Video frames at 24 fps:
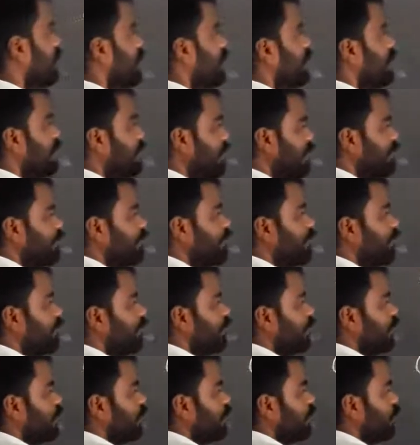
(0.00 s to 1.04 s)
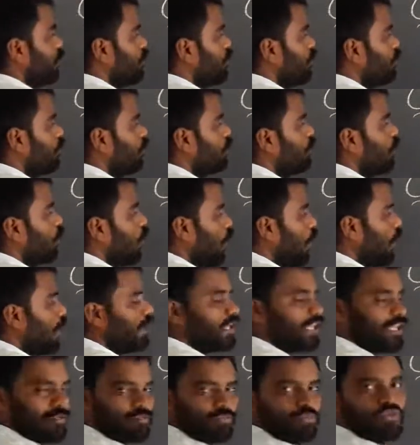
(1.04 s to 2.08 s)
if you not
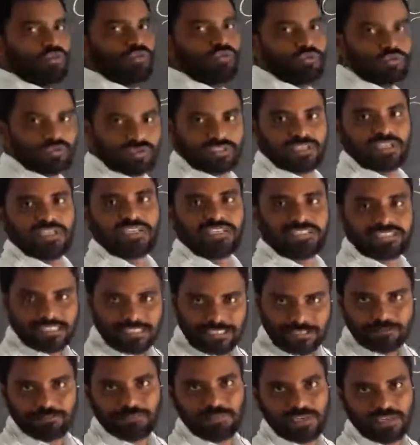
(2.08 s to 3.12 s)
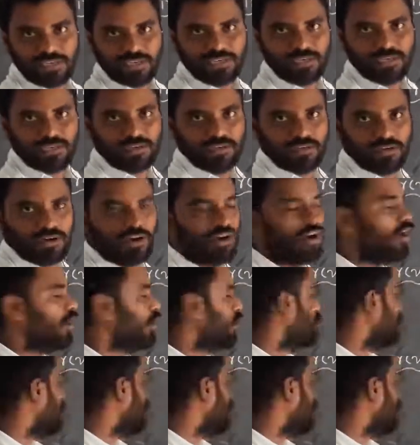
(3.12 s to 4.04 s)
able to change the speed or the